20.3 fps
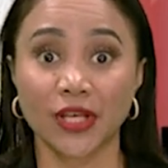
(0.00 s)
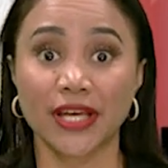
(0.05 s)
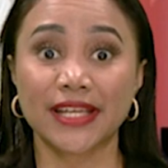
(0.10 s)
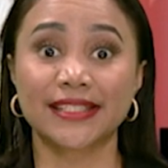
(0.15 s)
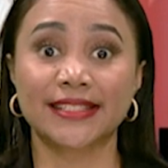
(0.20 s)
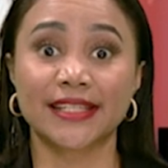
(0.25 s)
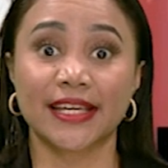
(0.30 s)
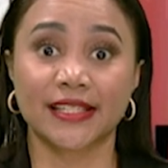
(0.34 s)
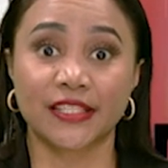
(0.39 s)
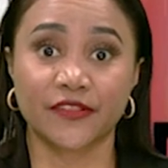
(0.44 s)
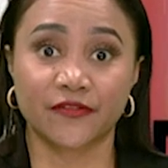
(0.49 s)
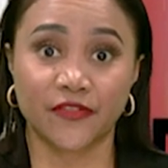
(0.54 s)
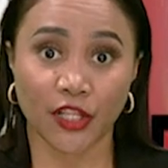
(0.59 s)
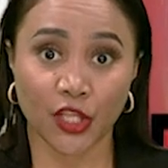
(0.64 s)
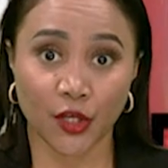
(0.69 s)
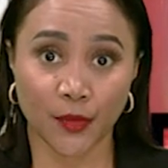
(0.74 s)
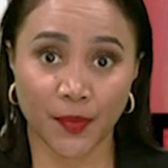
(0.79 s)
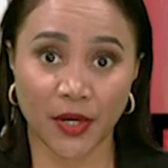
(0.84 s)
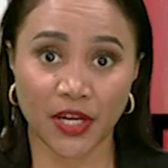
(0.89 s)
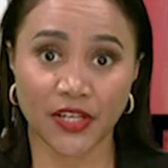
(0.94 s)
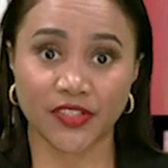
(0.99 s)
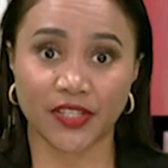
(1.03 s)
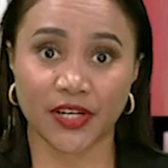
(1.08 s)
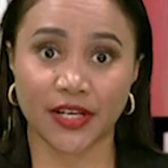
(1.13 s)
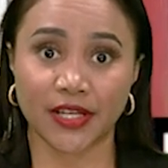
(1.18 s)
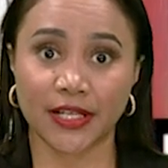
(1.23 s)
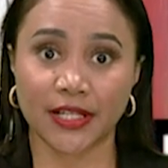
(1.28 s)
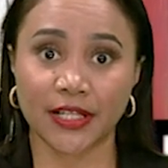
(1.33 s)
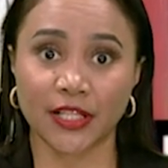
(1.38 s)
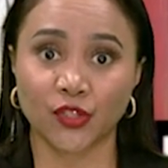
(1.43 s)
that developed by
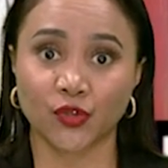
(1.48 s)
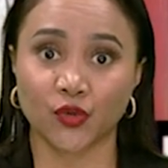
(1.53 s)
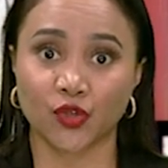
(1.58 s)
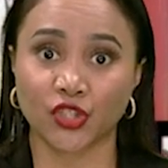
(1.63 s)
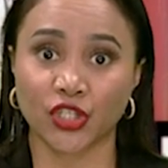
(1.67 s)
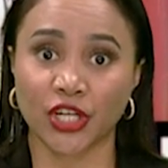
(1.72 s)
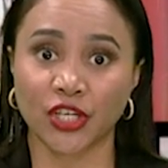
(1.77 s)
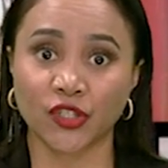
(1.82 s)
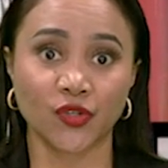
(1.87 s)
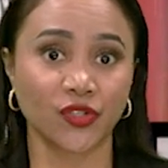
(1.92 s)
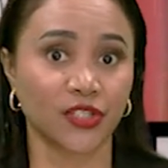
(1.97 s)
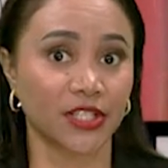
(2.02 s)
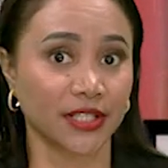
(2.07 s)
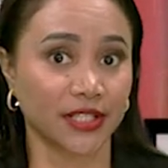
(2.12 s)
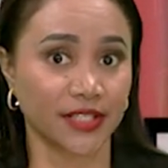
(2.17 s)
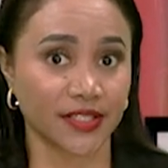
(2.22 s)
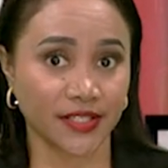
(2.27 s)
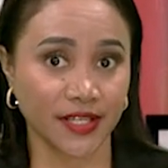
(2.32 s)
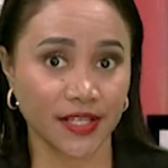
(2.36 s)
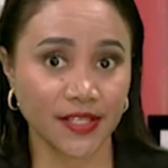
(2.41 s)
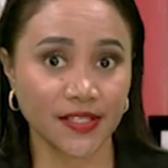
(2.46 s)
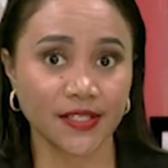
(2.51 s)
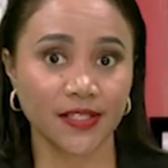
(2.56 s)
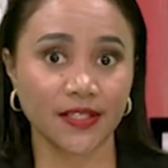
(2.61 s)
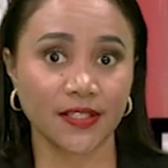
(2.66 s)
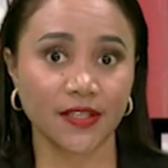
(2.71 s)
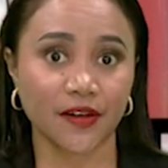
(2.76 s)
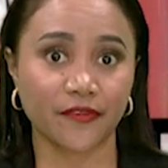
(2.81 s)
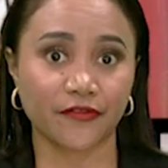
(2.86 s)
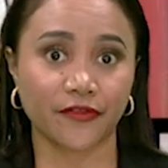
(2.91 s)
Israel to check social distancing
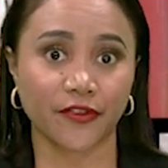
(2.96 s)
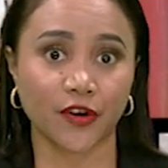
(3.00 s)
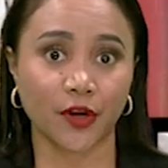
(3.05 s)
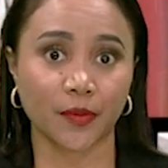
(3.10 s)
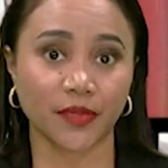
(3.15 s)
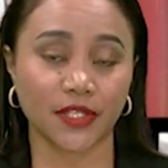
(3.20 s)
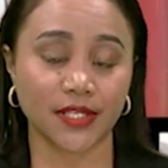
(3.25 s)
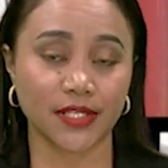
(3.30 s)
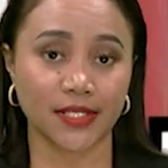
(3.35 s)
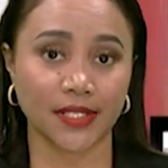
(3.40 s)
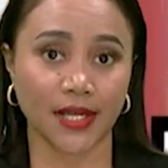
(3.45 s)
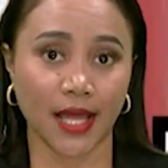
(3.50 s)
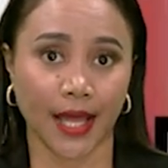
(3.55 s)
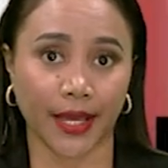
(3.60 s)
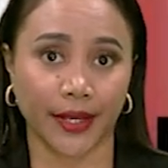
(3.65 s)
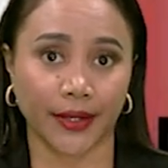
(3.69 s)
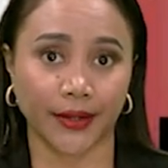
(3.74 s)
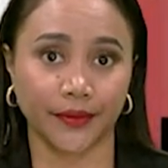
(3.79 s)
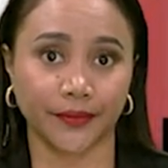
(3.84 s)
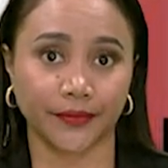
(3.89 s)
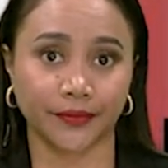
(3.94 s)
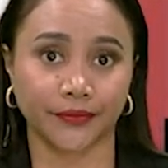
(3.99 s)
from the sky.